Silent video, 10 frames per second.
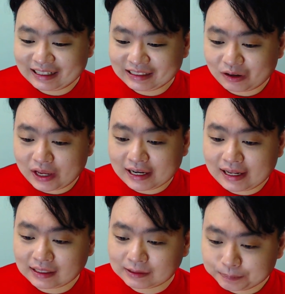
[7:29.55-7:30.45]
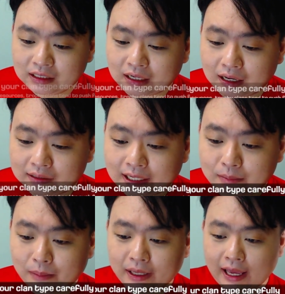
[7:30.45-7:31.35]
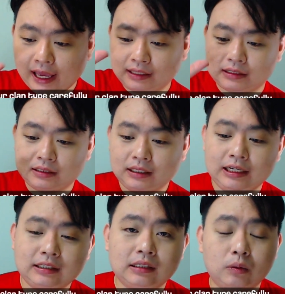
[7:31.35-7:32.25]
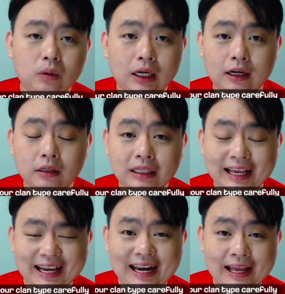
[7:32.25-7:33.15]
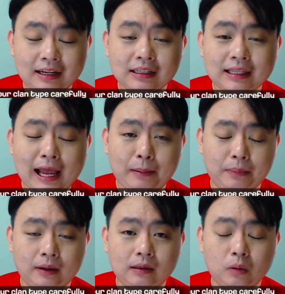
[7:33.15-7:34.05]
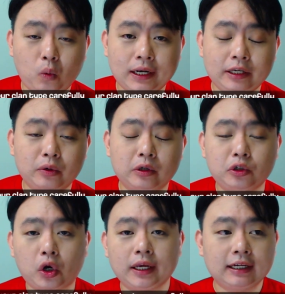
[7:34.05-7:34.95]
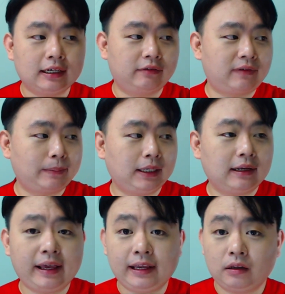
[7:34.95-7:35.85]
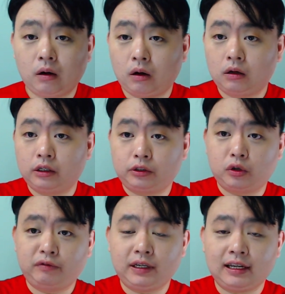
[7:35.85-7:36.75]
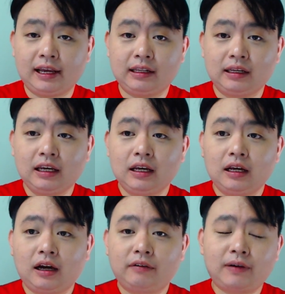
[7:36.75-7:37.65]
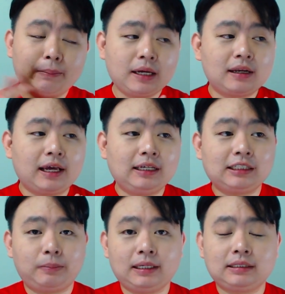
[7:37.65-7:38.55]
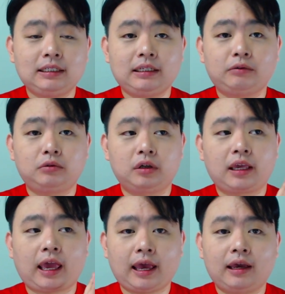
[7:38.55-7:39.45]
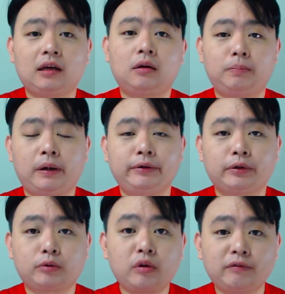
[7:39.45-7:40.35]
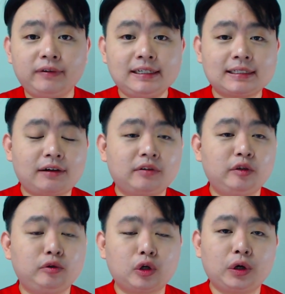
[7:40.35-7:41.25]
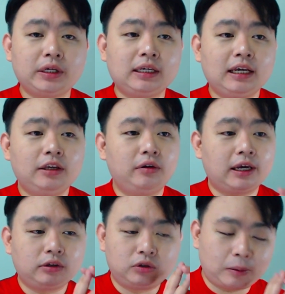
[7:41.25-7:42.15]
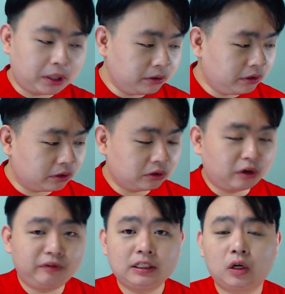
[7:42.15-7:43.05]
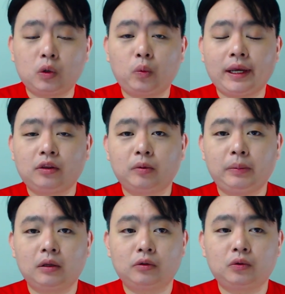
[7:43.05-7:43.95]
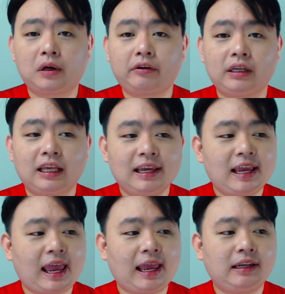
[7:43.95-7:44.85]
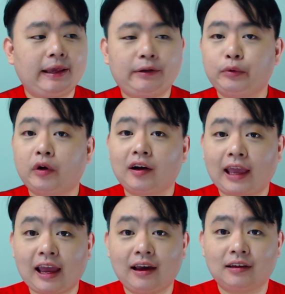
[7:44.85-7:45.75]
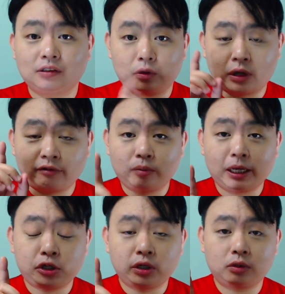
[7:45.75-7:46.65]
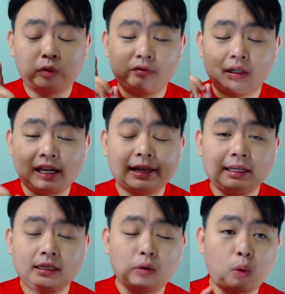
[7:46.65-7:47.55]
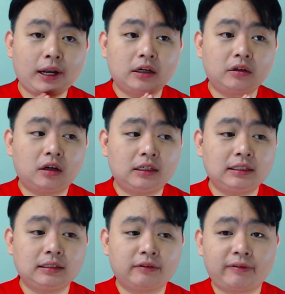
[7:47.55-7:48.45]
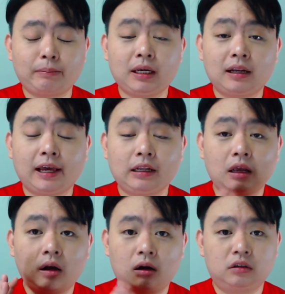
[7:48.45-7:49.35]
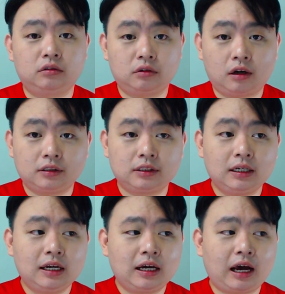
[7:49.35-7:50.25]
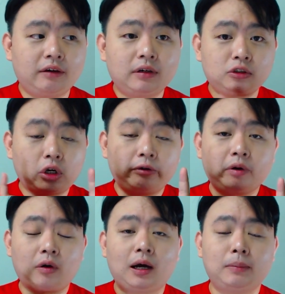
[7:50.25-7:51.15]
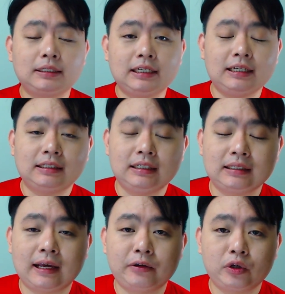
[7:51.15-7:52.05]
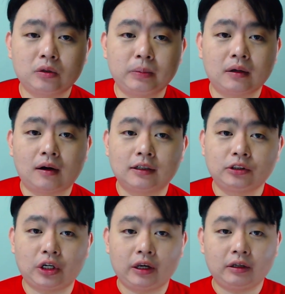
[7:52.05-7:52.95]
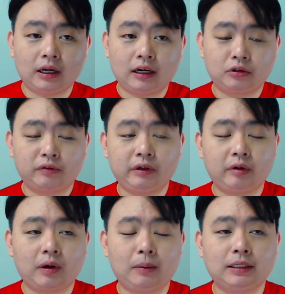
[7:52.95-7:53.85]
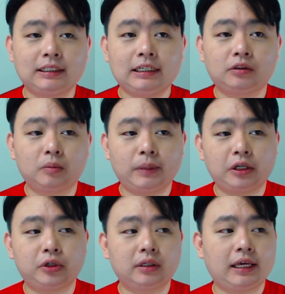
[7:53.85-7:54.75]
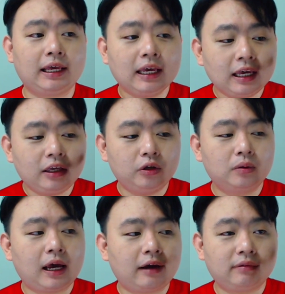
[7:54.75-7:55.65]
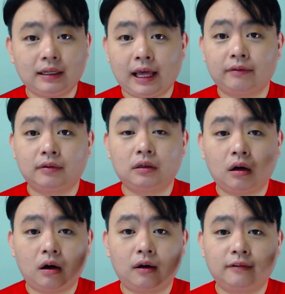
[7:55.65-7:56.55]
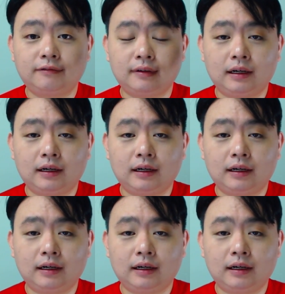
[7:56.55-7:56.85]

Okay, next. Tip number 8 is the clan type, whether you want to join a farming clan or a trophy clan. Farming clan is basically they do not care about your trophies after you join. You can drop all your trophies all the way to below 200 and they do not care. So you have to make sure with the clan leader whether or not this is a farming clan or not. However, join requirements is essential, because join trophy requirements is to make sure that you have the level of